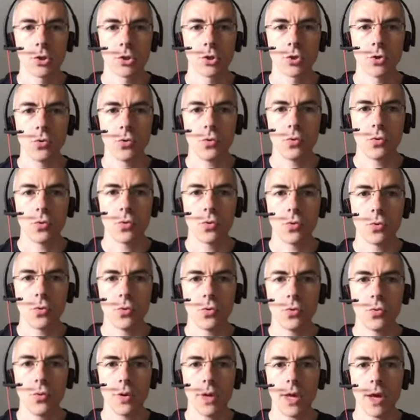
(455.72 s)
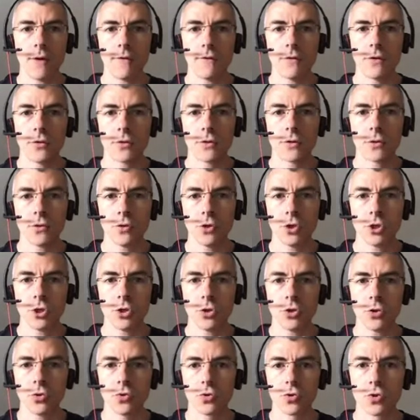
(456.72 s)
So we have the
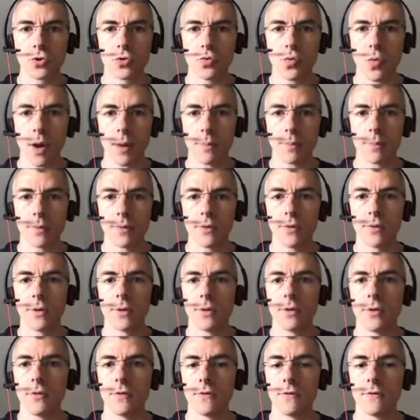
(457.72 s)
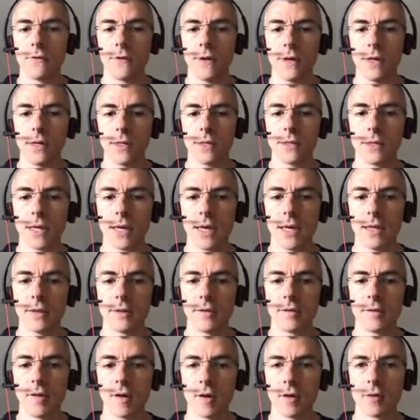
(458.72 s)
solution to swap the fields
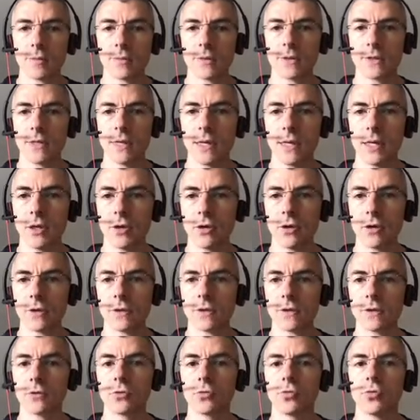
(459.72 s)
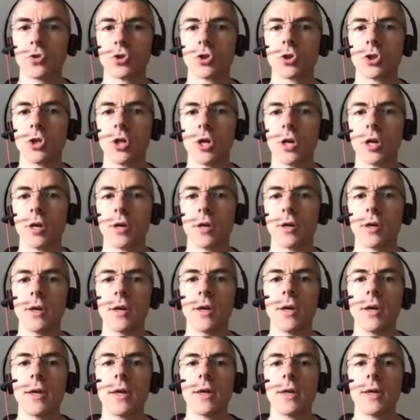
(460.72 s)
and terms layers to share
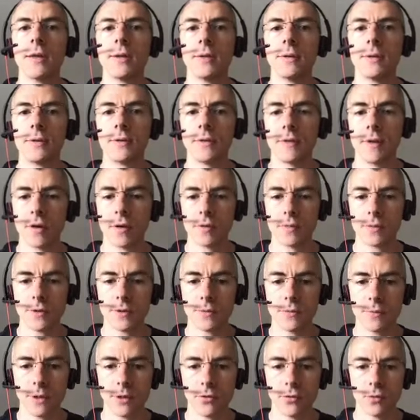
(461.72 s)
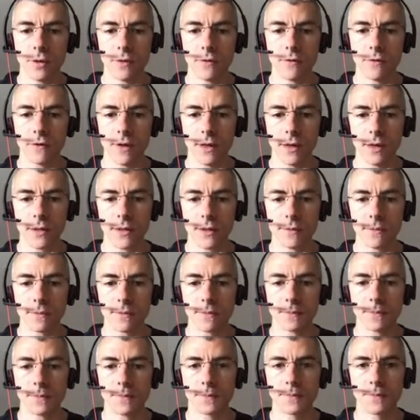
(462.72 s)
terms between fields.
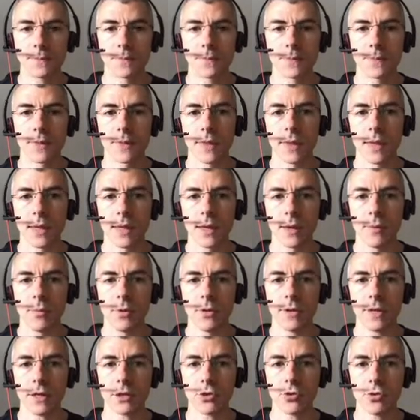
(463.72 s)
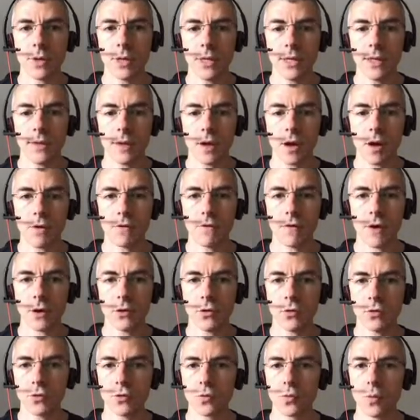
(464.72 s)
But actually, there are
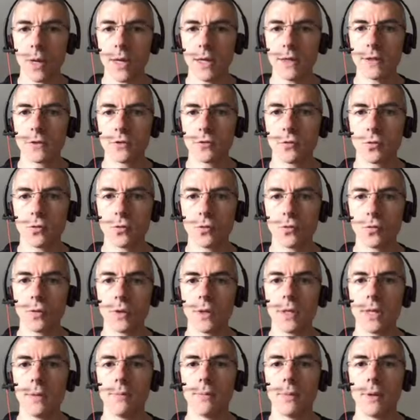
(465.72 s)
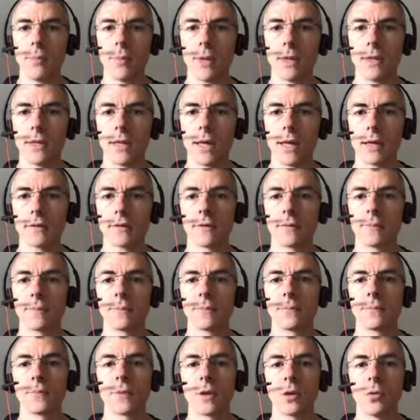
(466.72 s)
various ways to implement that.
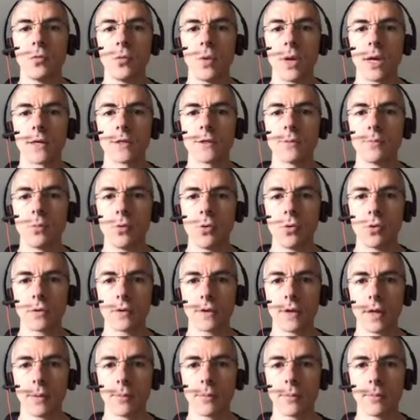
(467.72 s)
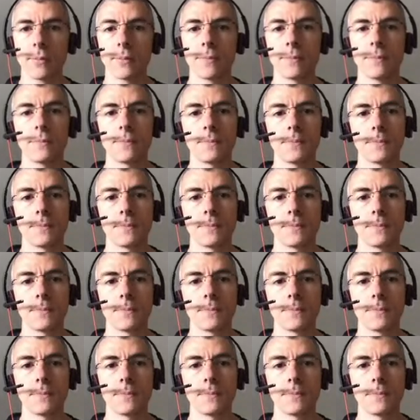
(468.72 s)
We explored them.